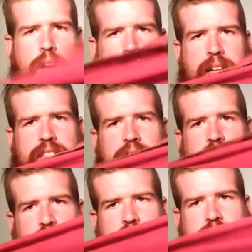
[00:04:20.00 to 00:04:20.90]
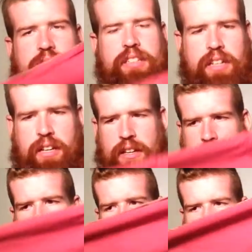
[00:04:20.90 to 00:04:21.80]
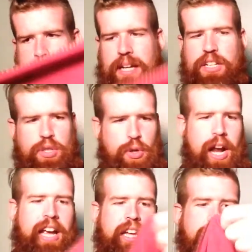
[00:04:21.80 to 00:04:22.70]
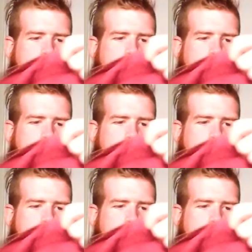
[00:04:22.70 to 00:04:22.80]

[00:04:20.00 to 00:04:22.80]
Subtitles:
basically just these big triangular